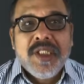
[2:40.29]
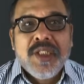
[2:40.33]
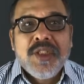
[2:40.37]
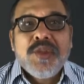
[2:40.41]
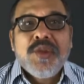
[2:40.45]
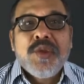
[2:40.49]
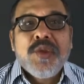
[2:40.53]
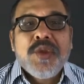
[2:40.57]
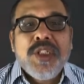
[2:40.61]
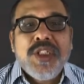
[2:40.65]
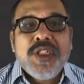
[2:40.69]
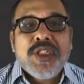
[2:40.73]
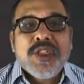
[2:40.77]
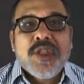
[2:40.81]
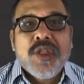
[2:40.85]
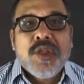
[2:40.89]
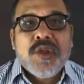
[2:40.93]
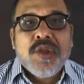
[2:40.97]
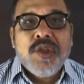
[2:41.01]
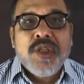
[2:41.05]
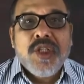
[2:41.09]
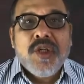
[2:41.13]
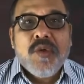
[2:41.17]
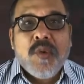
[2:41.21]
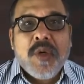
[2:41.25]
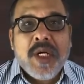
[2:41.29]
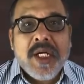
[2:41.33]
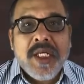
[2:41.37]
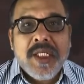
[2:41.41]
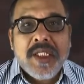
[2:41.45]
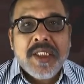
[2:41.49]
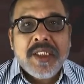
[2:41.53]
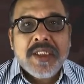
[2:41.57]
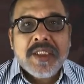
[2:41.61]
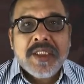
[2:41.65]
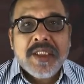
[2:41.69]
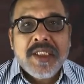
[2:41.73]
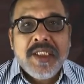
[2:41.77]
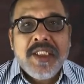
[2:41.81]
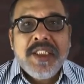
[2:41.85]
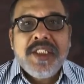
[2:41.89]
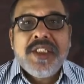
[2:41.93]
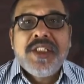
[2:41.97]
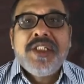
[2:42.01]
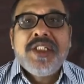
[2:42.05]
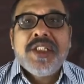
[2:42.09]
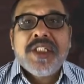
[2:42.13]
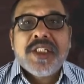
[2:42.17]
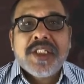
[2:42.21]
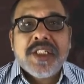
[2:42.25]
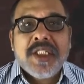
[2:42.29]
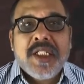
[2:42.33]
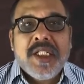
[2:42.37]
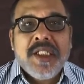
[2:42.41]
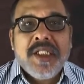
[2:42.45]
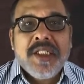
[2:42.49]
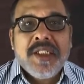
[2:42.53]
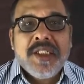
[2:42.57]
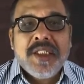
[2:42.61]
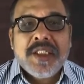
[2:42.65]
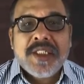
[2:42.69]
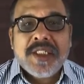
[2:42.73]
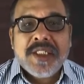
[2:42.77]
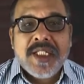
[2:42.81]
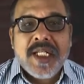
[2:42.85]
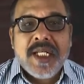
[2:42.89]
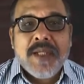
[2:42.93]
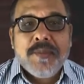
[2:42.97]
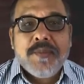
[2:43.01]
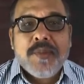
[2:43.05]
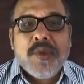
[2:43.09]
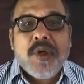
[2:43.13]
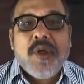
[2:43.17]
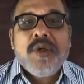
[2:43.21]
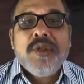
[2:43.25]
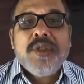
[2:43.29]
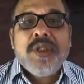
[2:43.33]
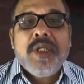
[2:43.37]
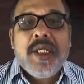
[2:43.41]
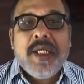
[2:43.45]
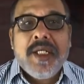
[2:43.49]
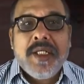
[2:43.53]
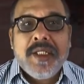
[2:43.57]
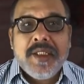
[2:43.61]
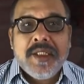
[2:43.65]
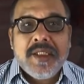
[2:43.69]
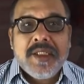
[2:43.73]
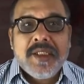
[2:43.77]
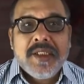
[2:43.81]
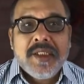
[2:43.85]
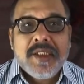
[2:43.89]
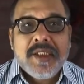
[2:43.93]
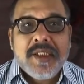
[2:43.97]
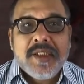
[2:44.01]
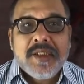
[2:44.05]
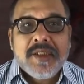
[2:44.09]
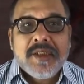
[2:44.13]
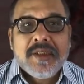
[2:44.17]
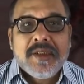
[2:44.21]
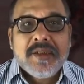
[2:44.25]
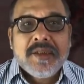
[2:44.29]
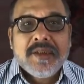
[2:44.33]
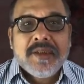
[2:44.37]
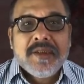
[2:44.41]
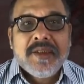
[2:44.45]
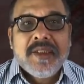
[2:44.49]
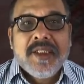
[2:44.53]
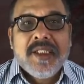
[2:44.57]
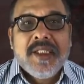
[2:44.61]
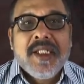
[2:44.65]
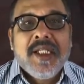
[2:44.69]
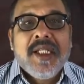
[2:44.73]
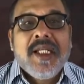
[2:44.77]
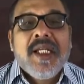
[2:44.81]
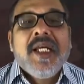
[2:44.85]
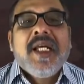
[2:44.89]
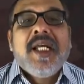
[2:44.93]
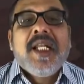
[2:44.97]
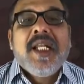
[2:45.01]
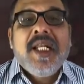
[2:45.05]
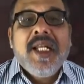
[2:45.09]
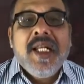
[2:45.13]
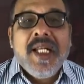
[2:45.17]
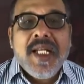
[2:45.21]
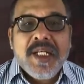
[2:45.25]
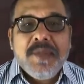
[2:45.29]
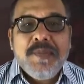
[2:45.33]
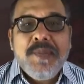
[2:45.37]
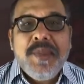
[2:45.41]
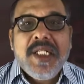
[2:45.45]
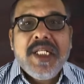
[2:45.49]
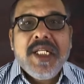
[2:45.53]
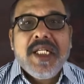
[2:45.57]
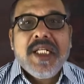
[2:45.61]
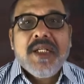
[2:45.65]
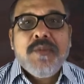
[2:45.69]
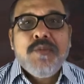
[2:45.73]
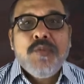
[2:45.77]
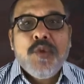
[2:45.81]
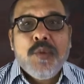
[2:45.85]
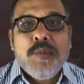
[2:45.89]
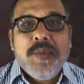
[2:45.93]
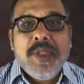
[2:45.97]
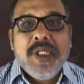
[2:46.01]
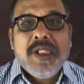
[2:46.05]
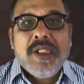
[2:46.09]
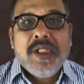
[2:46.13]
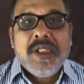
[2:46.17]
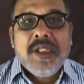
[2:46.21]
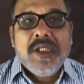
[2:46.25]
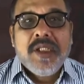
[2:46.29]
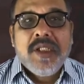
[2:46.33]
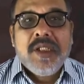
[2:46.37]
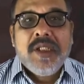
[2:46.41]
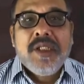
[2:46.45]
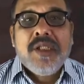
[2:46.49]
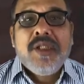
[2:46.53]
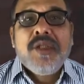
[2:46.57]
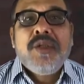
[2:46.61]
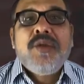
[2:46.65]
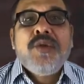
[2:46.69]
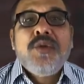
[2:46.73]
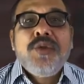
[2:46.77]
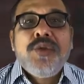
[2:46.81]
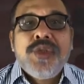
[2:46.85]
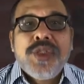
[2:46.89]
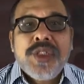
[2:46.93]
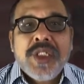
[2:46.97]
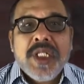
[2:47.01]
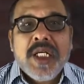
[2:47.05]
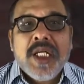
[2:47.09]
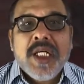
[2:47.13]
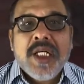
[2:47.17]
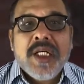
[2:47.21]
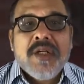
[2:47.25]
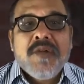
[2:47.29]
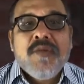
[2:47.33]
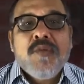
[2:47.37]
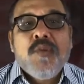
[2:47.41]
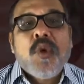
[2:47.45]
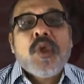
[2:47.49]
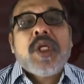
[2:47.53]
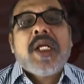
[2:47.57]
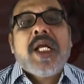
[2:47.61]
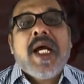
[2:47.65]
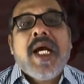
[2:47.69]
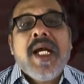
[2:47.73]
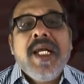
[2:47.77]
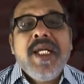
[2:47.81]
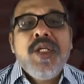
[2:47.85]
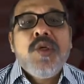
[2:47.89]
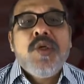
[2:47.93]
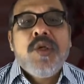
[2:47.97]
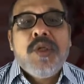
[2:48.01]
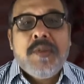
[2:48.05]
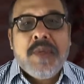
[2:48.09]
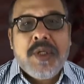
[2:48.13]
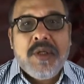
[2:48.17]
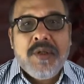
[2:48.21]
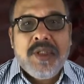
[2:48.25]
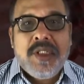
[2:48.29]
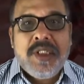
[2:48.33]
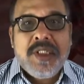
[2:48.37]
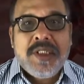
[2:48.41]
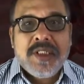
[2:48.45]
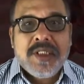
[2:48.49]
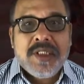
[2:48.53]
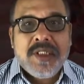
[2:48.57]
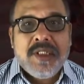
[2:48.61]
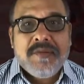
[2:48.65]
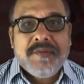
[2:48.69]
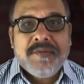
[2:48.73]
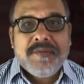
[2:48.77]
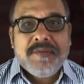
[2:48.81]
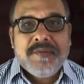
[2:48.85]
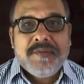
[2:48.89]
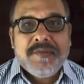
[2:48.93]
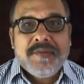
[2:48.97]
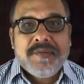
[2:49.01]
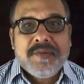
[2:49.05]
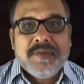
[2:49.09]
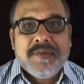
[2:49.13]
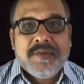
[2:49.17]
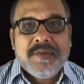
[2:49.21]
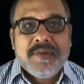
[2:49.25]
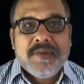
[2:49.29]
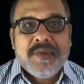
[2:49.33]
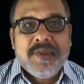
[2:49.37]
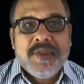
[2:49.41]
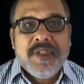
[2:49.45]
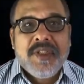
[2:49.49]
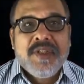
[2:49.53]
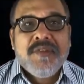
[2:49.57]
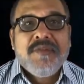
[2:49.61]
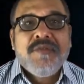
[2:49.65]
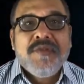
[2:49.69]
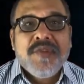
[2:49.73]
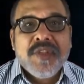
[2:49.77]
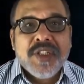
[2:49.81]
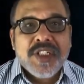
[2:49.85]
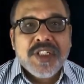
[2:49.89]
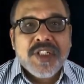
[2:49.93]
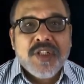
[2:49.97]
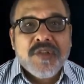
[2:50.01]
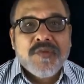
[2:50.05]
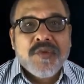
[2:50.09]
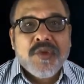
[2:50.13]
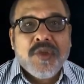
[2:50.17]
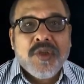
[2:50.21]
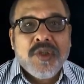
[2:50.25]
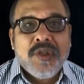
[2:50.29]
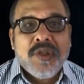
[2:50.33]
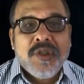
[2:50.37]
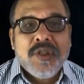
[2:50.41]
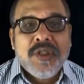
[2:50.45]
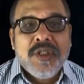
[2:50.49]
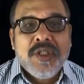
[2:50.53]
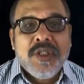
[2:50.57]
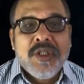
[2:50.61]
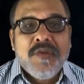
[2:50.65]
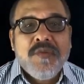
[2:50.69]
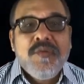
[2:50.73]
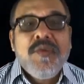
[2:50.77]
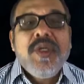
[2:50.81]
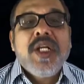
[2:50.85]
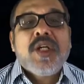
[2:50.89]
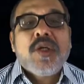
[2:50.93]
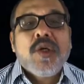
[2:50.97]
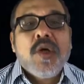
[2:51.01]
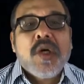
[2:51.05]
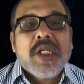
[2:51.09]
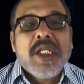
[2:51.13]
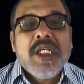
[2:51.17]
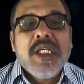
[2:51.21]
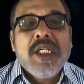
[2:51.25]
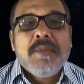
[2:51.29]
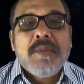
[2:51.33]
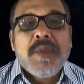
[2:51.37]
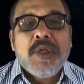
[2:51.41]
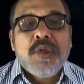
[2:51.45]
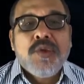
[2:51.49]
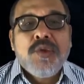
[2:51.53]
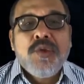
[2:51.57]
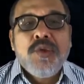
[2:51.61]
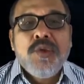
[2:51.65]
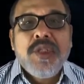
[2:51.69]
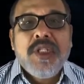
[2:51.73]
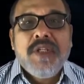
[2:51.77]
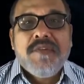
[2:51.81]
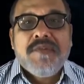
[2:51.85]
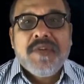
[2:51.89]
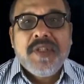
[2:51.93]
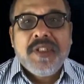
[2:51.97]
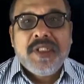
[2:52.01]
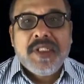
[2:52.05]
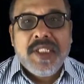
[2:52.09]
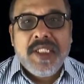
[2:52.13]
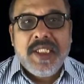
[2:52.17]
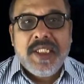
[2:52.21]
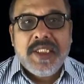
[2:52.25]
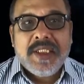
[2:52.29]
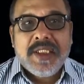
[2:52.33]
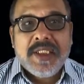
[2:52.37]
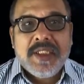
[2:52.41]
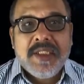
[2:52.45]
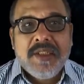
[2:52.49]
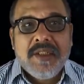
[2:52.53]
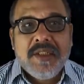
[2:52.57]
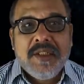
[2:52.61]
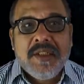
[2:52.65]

So this coronavirus is just another step on the ladder. Let me take a moment to share what I know about this stuff. First of all, we are talking about two different things.